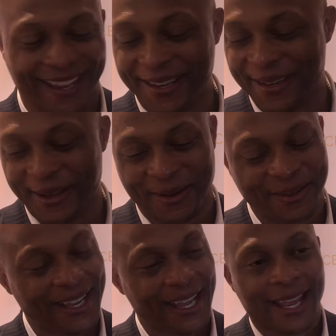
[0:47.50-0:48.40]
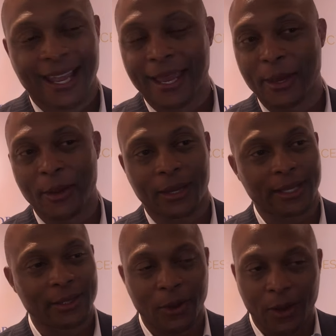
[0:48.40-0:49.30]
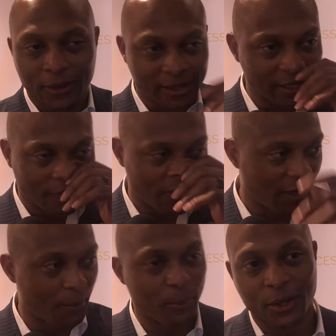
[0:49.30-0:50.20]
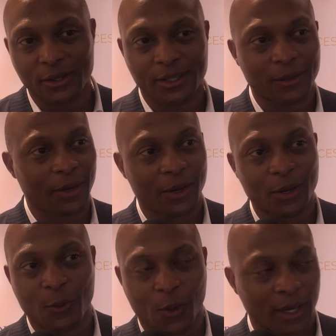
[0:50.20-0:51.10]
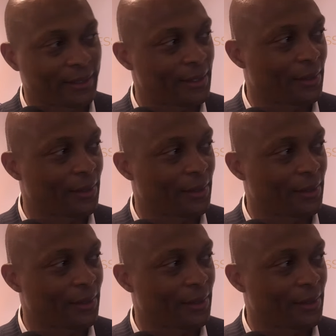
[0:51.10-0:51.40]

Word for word: you know, you can do all the self-help books you all you want.